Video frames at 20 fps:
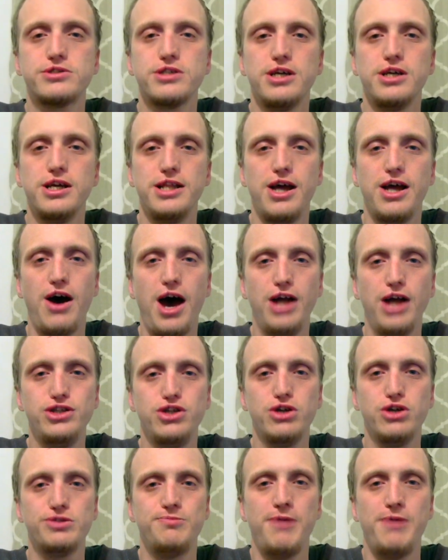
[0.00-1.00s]
Now I
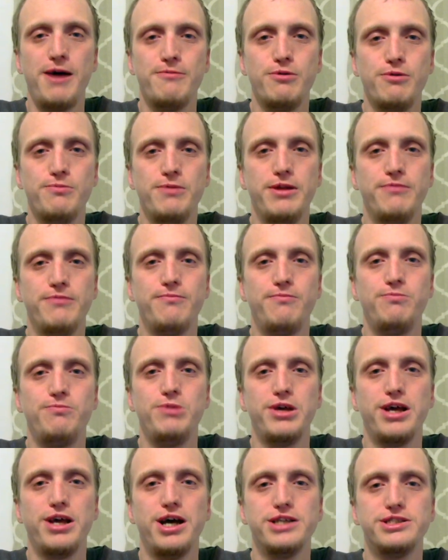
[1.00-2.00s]
chose Peppermint
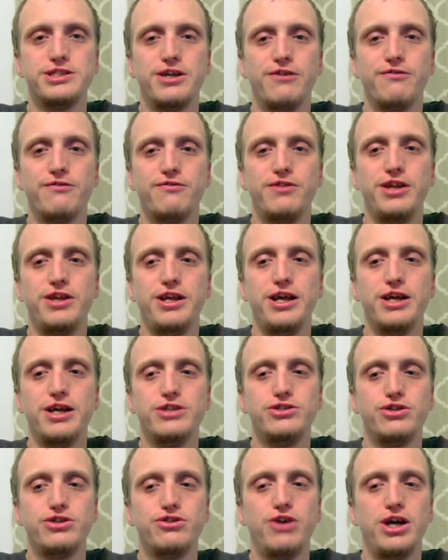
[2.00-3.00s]
because of the
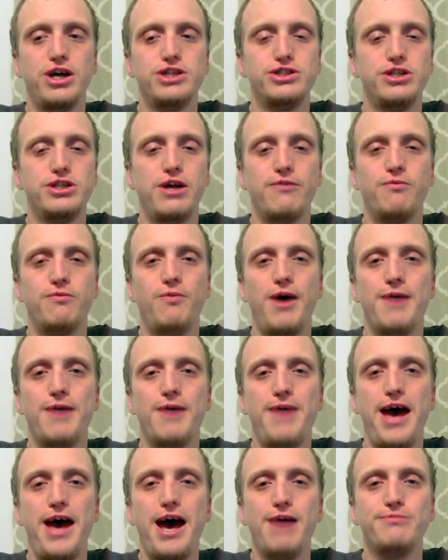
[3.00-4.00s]
integration of web
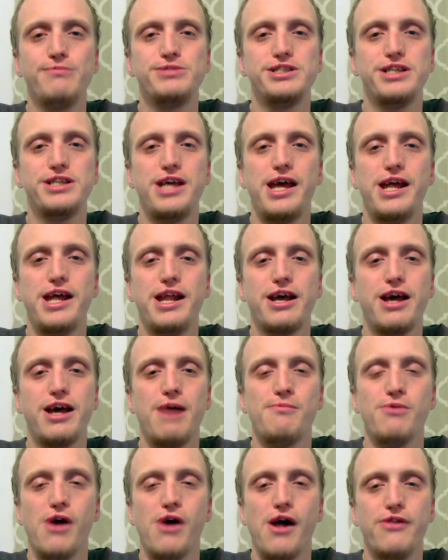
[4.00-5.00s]
apps and a
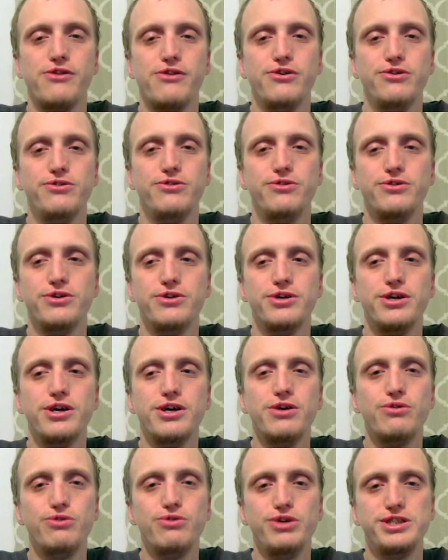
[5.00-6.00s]
couple other
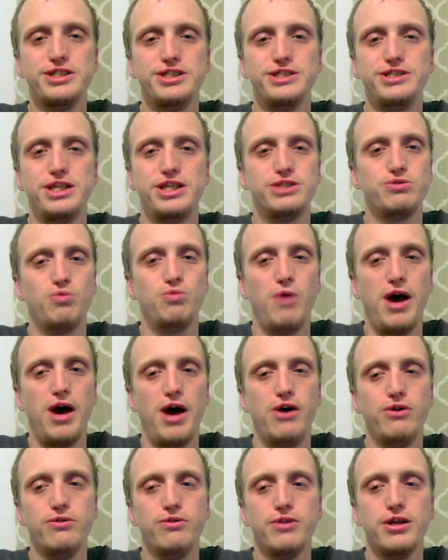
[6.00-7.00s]
reasons as
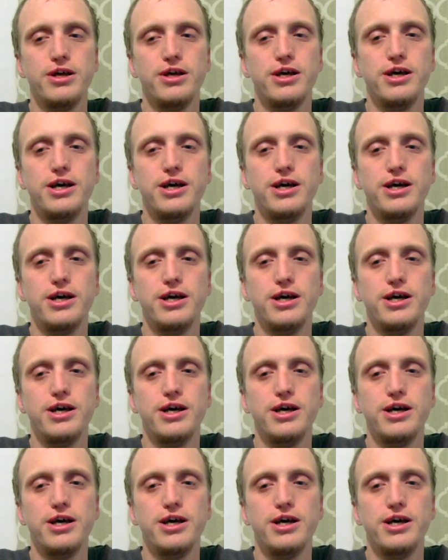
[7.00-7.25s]
well.